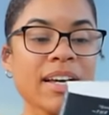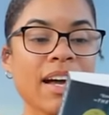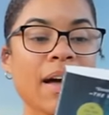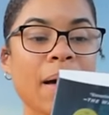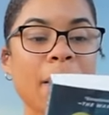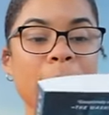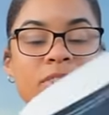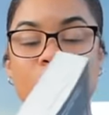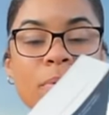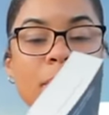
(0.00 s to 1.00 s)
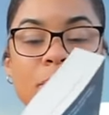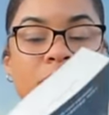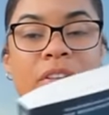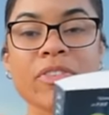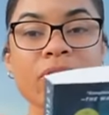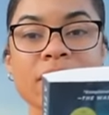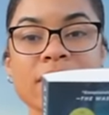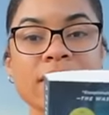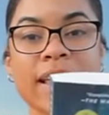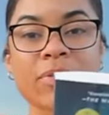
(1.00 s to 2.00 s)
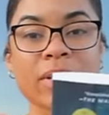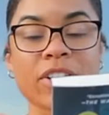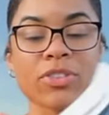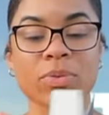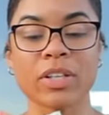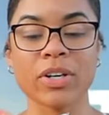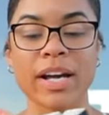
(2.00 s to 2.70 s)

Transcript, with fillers: Um, so many people said that this is a really good thriller.